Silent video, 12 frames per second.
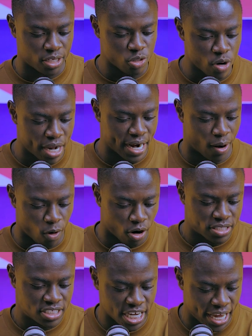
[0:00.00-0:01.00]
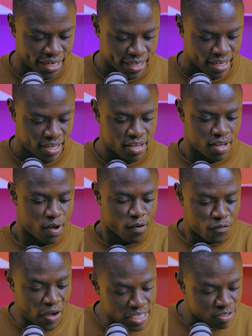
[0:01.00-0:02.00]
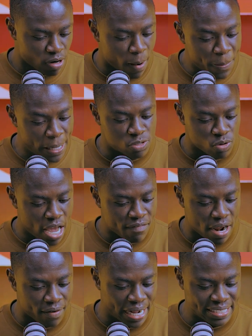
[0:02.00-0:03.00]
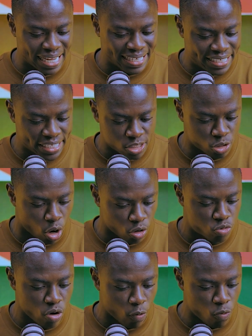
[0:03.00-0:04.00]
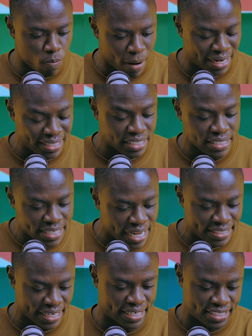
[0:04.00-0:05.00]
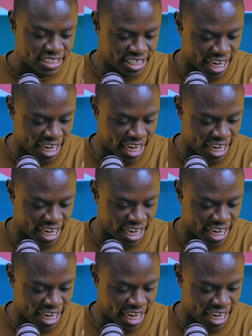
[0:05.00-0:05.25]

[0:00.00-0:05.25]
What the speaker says: UN award. Check. First rapper to ever write a diss song to a woman he dated.